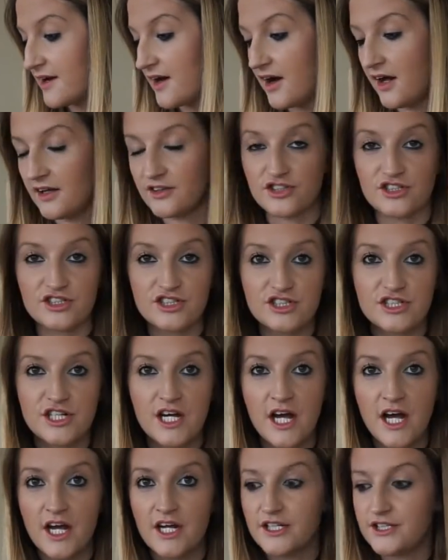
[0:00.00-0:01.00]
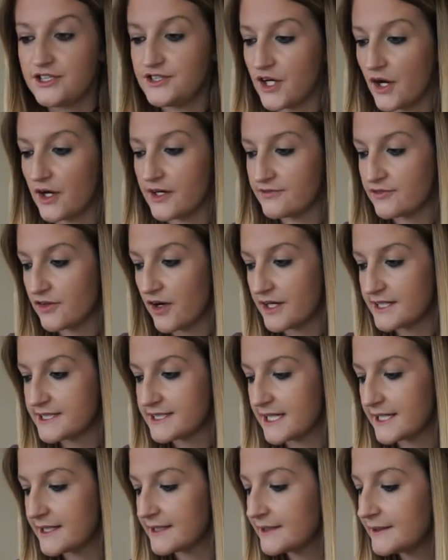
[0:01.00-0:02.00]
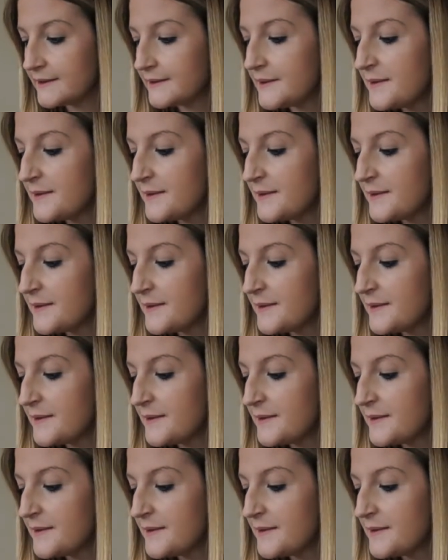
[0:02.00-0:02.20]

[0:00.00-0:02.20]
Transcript: I'll just dive right in.